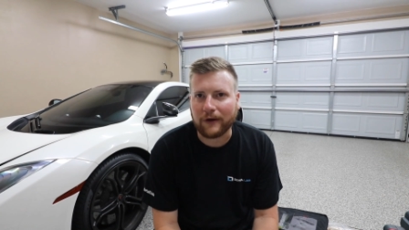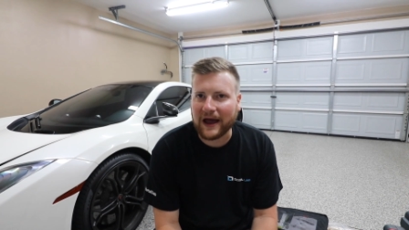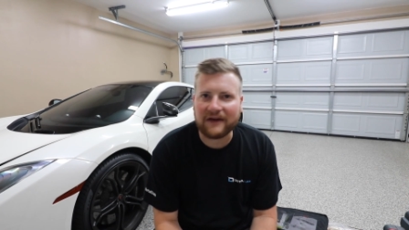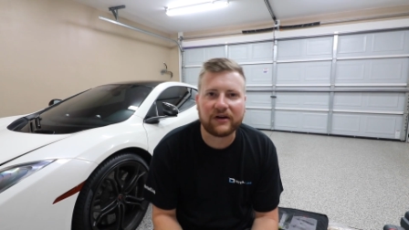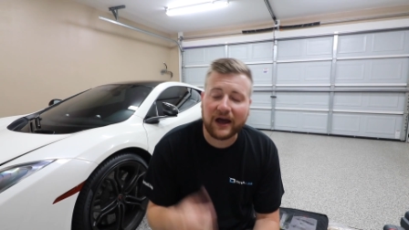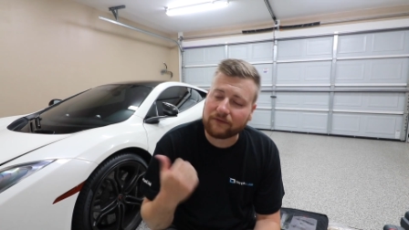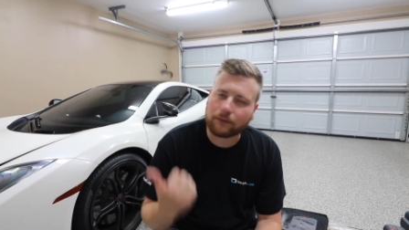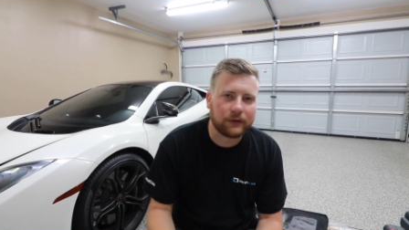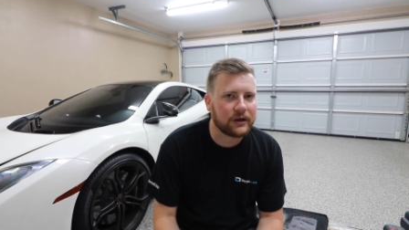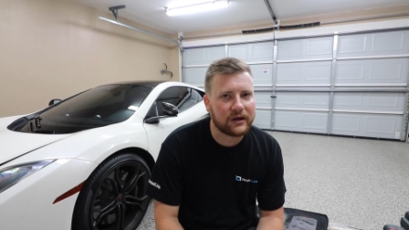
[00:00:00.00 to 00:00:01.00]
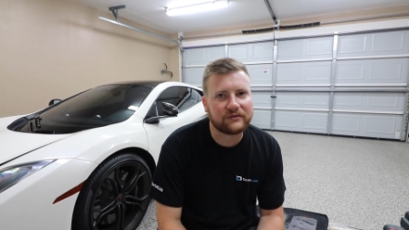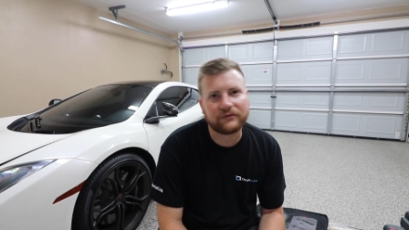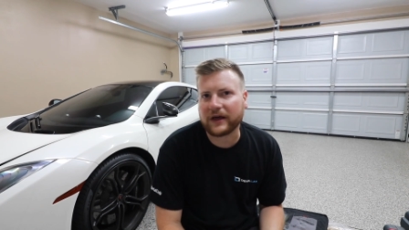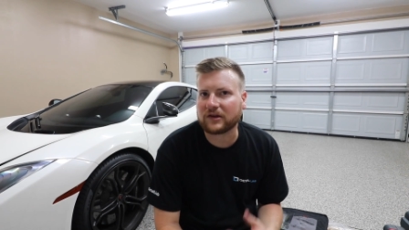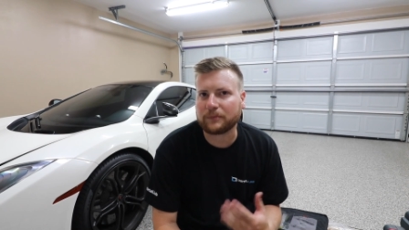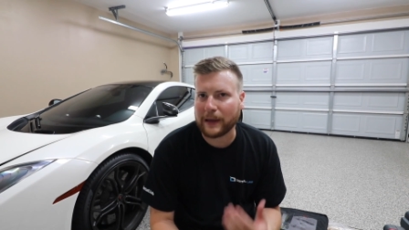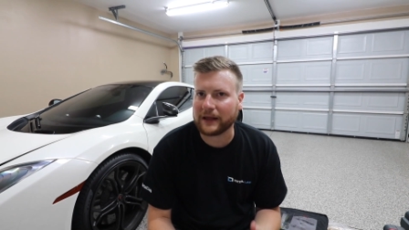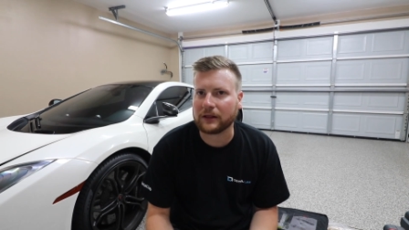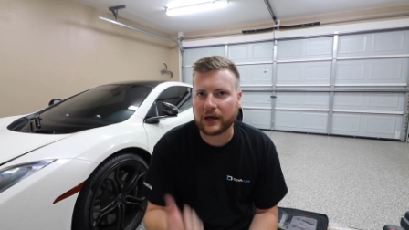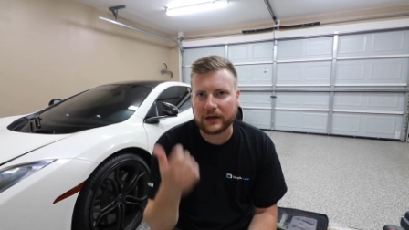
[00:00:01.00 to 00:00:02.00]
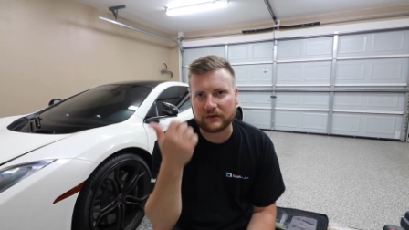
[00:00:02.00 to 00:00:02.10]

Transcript: I have a really nice flex pen light.